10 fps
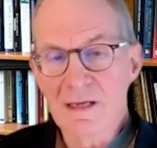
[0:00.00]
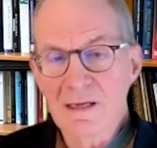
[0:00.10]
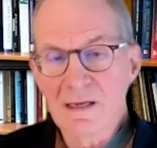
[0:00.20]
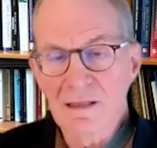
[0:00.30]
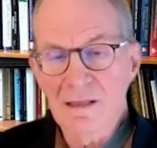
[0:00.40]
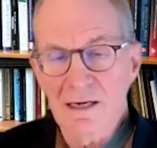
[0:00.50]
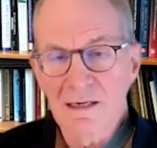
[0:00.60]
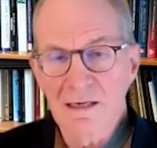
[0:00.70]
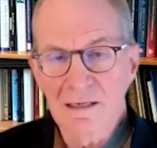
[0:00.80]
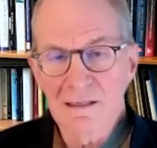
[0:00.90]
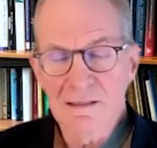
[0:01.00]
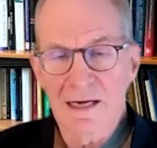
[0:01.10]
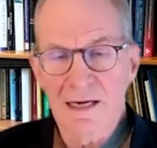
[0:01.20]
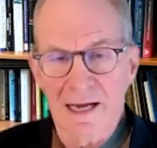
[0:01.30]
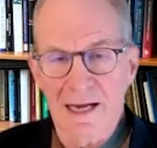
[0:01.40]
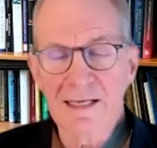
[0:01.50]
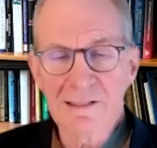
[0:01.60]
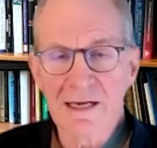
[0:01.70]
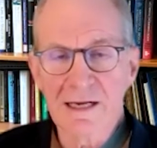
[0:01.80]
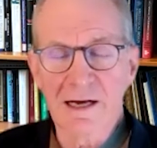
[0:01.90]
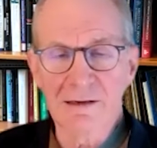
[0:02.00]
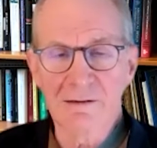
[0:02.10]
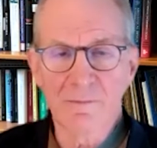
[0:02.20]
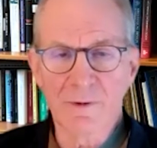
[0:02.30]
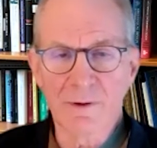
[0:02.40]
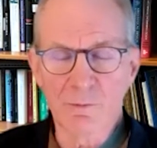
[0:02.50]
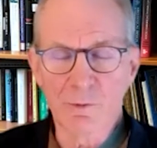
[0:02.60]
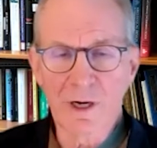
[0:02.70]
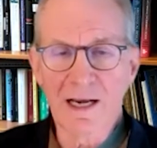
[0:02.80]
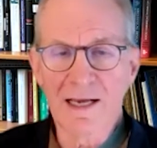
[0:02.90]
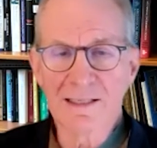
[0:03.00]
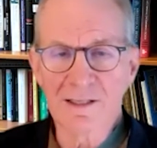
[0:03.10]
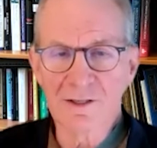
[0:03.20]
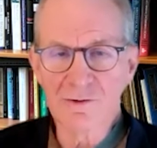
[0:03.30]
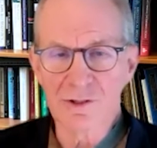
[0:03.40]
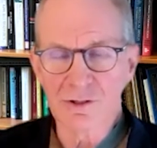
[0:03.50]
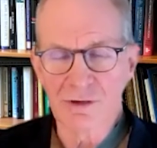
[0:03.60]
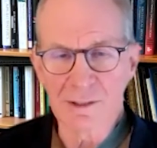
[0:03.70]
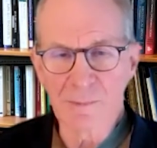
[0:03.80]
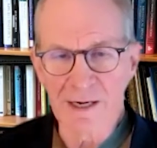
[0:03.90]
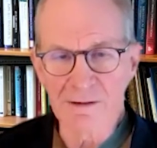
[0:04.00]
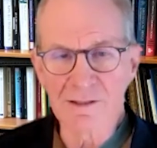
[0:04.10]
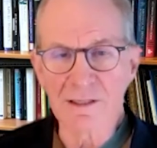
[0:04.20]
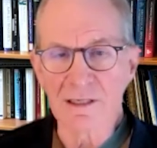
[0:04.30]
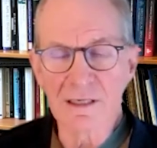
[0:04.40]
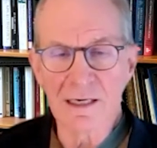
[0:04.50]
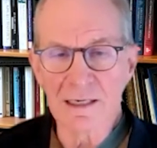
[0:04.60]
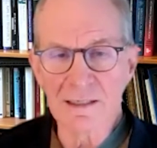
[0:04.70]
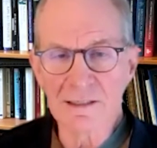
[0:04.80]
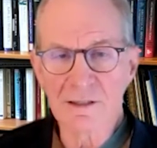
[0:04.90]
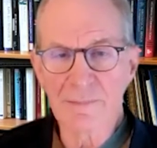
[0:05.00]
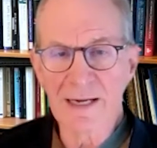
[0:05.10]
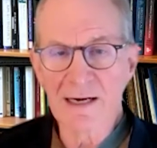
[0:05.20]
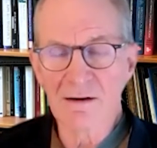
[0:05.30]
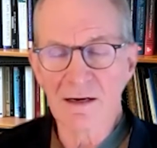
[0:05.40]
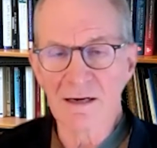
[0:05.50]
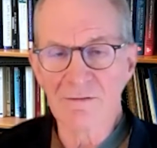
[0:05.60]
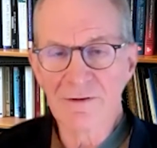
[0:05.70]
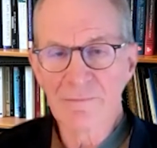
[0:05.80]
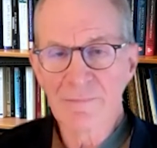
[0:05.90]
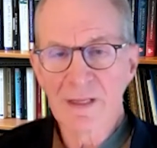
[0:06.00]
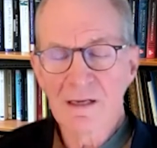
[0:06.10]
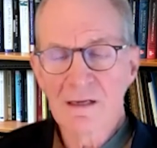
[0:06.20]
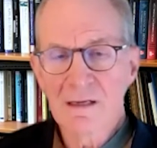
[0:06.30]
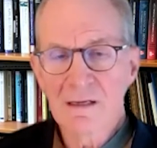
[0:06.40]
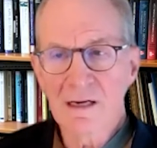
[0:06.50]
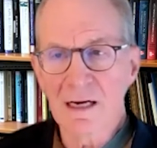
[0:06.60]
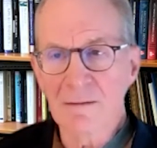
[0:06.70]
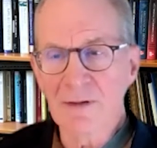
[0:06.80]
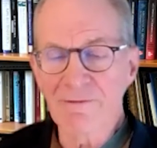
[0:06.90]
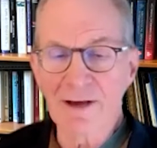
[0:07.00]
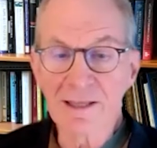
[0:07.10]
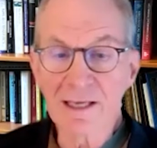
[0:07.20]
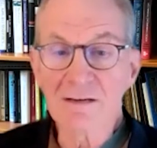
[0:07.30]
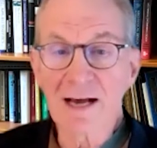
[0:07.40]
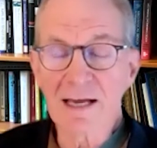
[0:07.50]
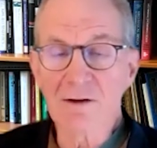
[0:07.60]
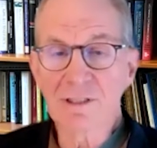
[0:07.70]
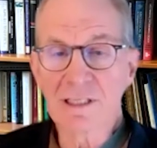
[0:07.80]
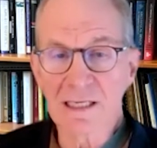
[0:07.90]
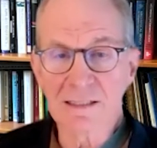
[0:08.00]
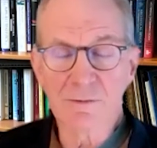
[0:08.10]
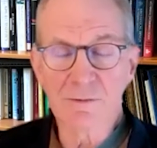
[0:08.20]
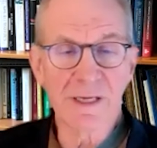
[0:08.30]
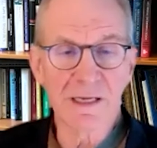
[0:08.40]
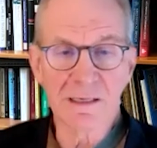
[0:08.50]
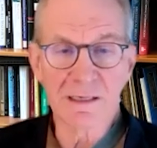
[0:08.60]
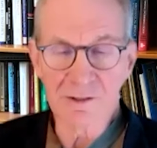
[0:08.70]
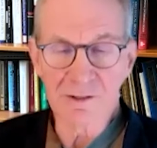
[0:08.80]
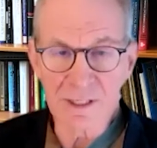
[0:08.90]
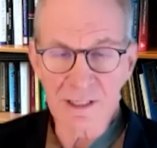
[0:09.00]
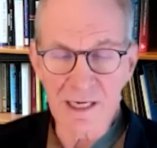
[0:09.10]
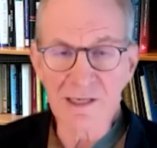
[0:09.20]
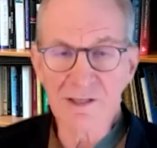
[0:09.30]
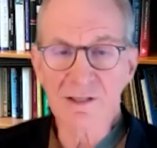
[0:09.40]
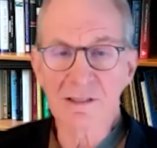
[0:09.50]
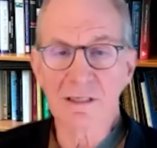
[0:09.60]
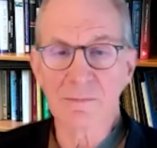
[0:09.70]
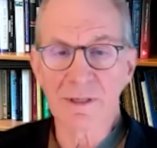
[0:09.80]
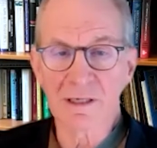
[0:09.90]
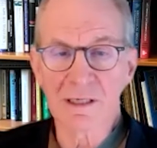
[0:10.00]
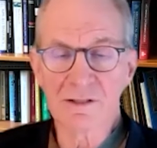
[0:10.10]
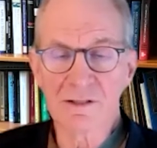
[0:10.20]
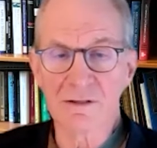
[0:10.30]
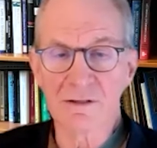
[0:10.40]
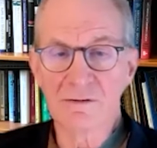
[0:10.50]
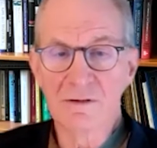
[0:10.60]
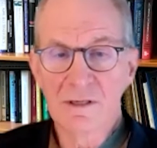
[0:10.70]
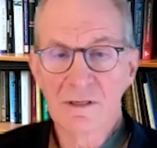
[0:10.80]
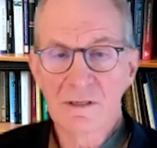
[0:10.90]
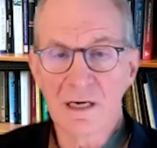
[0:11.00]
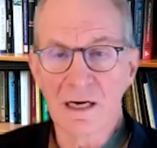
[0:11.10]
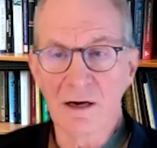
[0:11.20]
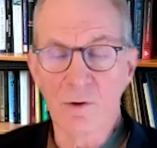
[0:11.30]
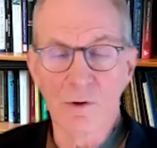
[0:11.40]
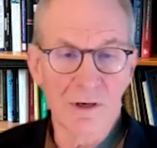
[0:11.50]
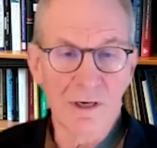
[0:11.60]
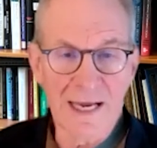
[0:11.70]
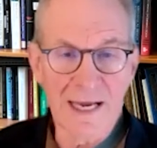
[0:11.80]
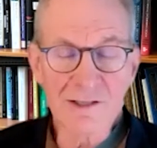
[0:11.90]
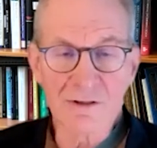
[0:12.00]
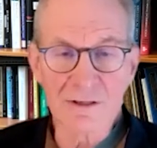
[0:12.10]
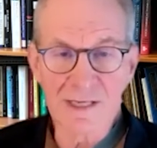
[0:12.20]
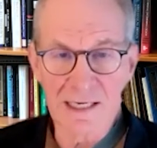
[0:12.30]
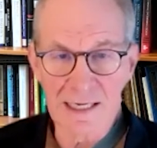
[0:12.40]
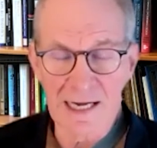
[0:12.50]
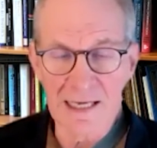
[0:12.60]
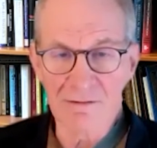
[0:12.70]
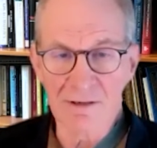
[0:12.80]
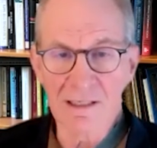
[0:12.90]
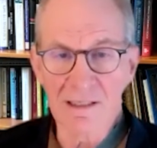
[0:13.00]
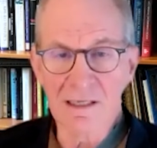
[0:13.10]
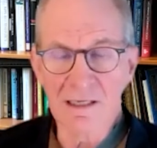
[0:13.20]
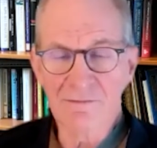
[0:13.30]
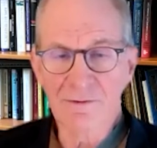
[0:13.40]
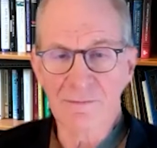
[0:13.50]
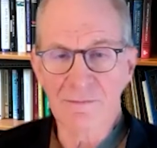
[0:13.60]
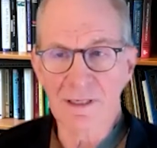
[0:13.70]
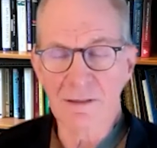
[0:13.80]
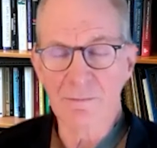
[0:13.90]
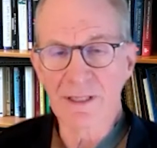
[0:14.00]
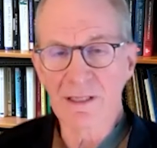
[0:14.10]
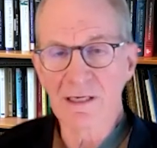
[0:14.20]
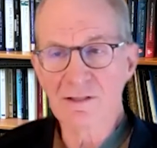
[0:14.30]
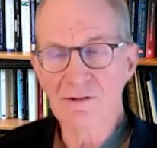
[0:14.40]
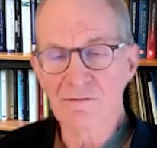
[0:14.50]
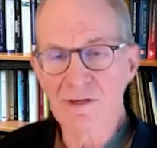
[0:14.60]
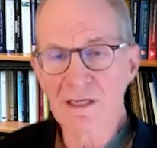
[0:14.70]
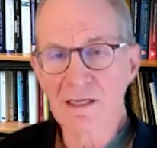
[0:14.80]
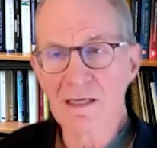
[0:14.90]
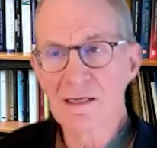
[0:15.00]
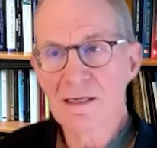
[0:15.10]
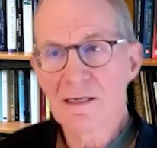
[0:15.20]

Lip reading: that I guess the word I like to use is transparency. It's a matter of, if I think of IoT as being instrumentation, the ability to, or any sort of data gathering, the ability to really